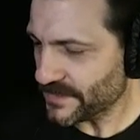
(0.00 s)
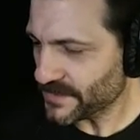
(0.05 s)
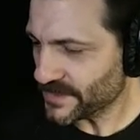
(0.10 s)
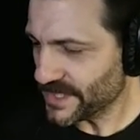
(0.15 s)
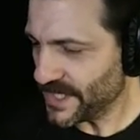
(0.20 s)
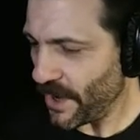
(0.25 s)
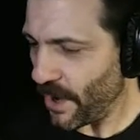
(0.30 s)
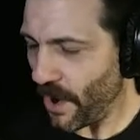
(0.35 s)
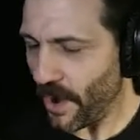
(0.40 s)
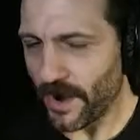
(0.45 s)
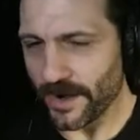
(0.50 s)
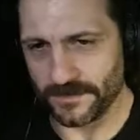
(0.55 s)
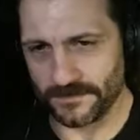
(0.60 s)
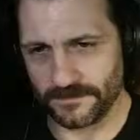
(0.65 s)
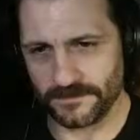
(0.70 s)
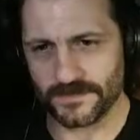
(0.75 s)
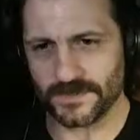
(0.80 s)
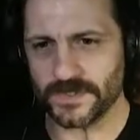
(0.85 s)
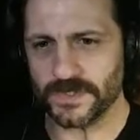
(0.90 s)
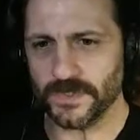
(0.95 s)
an
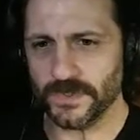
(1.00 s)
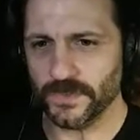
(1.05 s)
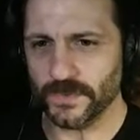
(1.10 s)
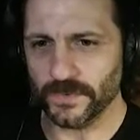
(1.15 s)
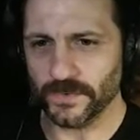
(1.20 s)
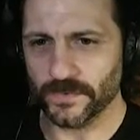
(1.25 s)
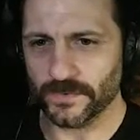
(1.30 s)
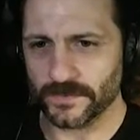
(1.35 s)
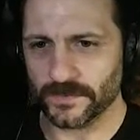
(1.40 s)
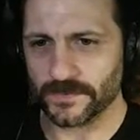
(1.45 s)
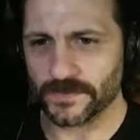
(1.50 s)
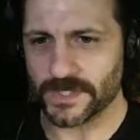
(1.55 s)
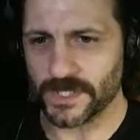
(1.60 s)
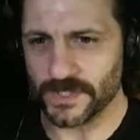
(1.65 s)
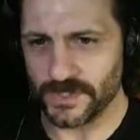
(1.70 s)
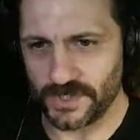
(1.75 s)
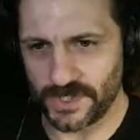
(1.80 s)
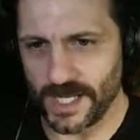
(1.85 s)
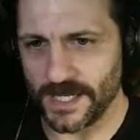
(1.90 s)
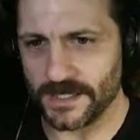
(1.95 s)
art to
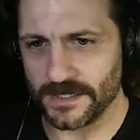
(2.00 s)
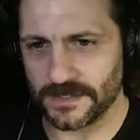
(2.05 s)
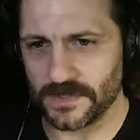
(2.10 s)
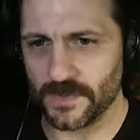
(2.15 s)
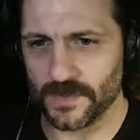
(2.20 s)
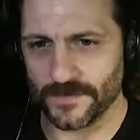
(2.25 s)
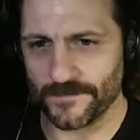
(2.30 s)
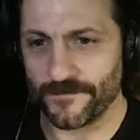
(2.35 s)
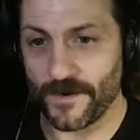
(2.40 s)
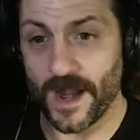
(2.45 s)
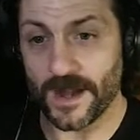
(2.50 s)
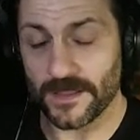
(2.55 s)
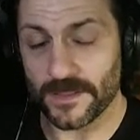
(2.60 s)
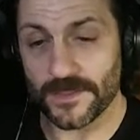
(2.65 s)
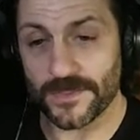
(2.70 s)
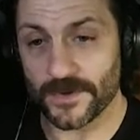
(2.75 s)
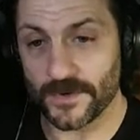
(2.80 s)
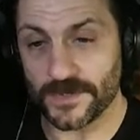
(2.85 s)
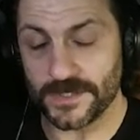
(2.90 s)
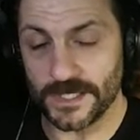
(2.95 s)
a Friday the
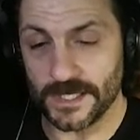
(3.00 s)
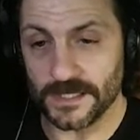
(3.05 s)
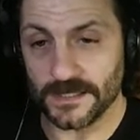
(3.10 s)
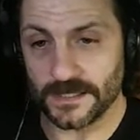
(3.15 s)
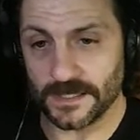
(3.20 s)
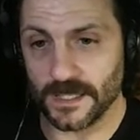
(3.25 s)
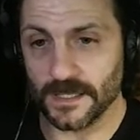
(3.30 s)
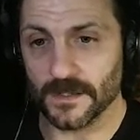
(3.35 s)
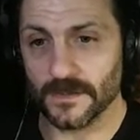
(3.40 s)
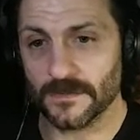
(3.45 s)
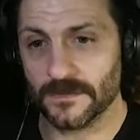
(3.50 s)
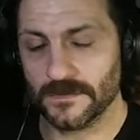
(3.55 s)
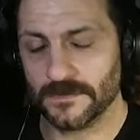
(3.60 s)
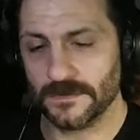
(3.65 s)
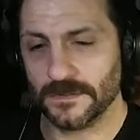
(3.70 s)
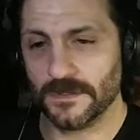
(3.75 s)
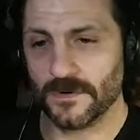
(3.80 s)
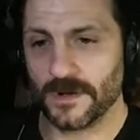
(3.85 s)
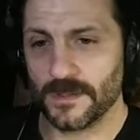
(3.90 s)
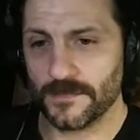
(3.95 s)
13th kill.
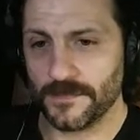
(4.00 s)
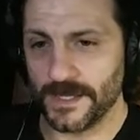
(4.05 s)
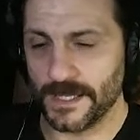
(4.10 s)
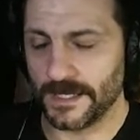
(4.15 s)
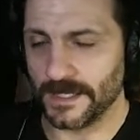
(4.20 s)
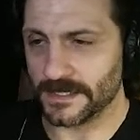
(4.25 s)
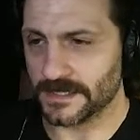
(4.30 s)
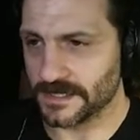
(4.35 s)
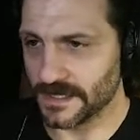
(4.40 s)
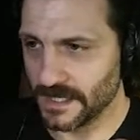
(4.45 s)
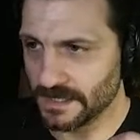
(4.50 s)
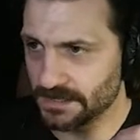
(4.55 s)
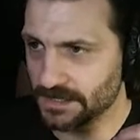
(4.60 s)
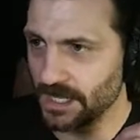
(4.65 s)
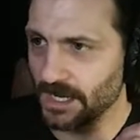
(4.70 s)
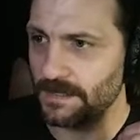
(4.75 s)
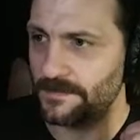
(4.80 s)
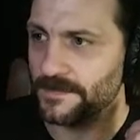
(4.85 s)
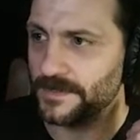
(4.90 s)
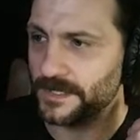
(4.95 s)
You know what I mean? It's
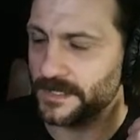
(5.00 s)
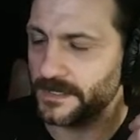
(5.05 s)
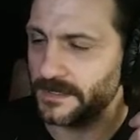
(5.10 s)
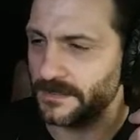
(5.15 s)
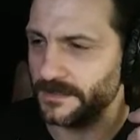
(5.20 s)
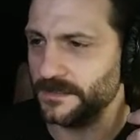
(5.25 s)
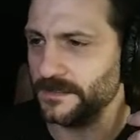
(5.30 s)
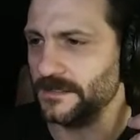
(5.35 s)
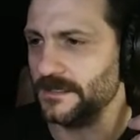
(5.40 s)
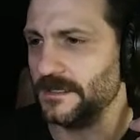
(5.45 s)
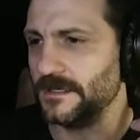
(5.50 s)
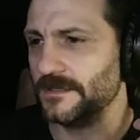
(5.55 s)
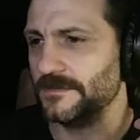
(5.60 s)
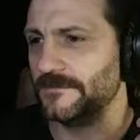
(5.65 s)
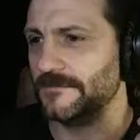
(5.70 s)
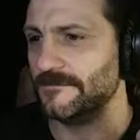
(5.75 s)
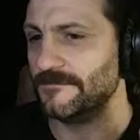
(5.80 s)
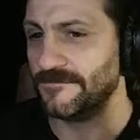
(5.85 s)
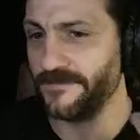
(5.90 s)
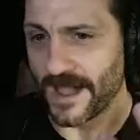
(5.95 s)
got to be
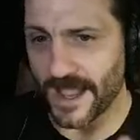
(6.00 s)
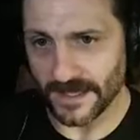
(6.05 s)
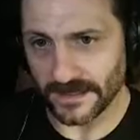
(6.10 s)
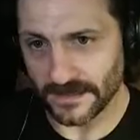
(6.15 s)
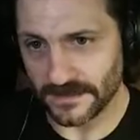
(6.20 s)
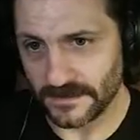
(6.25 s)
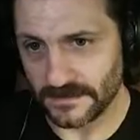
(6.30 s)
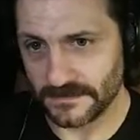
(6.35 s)
violent.